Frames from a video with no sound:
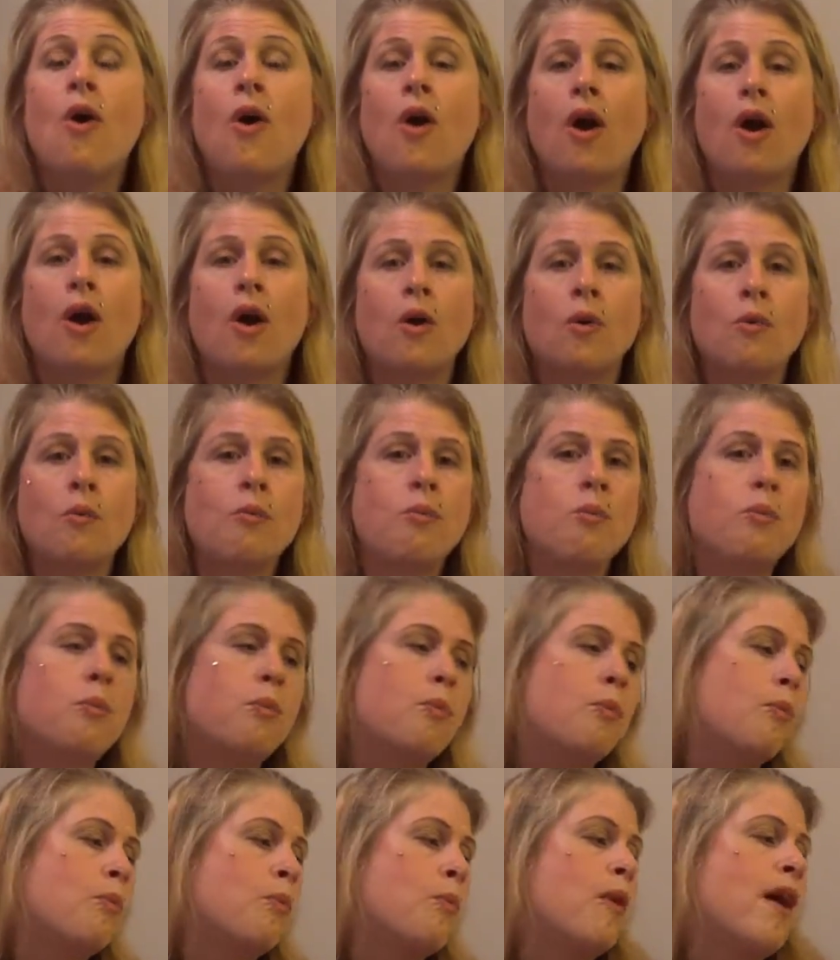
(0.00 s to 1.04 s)
or
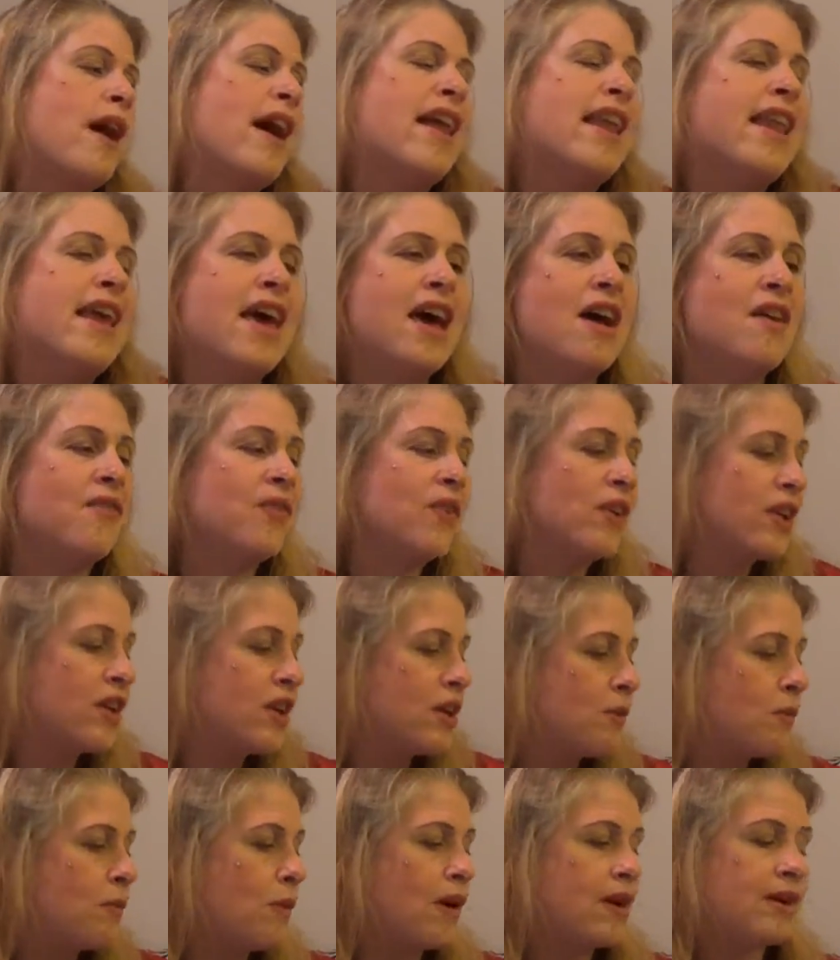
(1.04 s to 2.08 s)
whatever
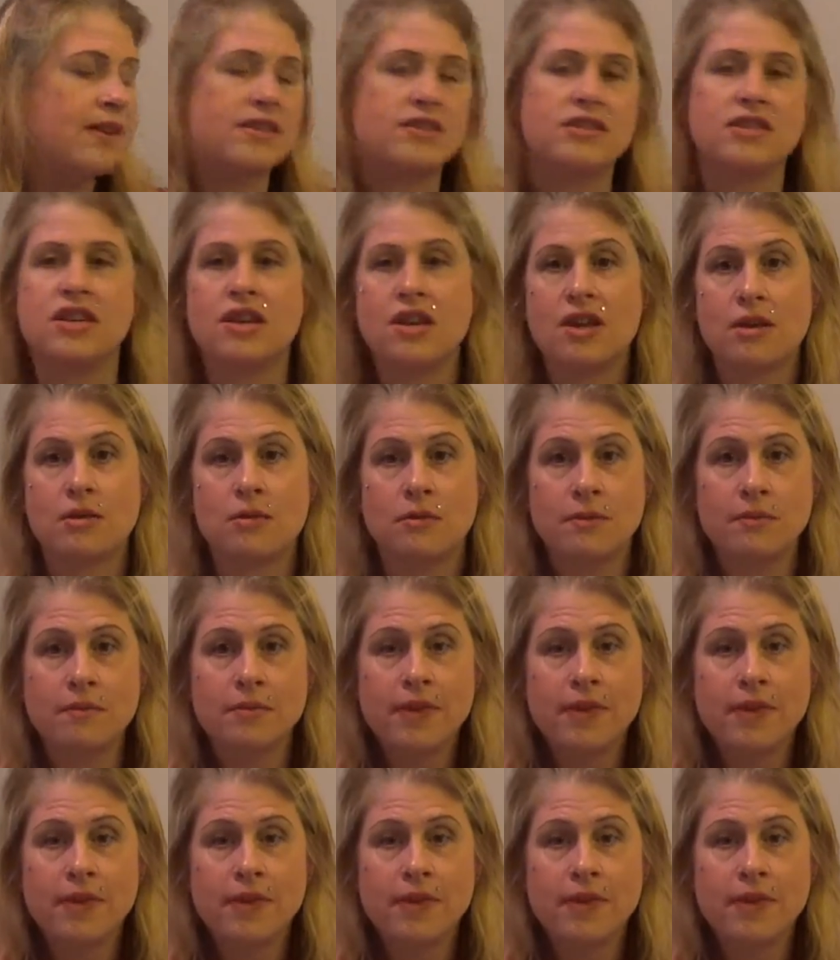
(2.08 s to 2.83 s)
you want to do.